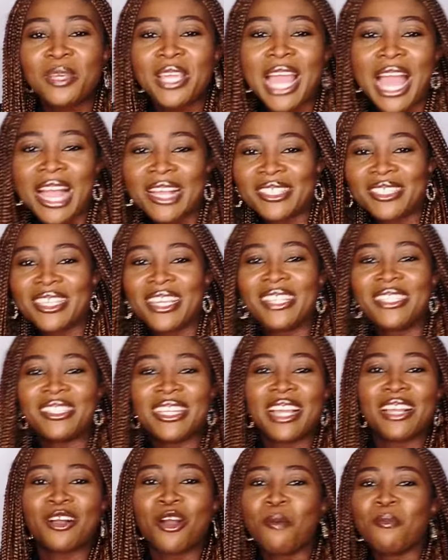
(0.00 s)
accent
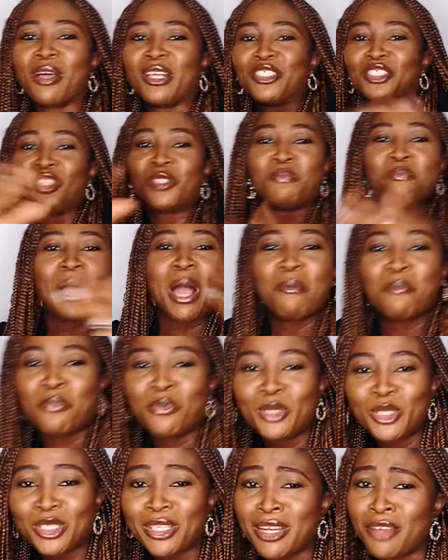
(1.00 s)
and come and just
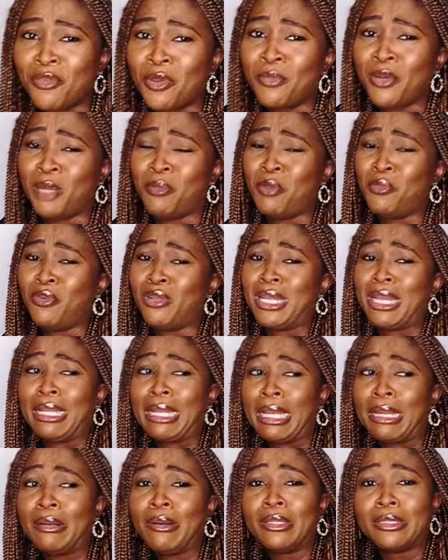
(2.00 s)
bamboozle everybody. People are
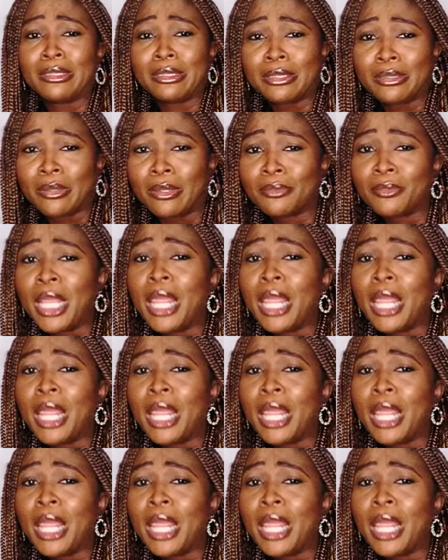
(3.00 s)
like, what's this one?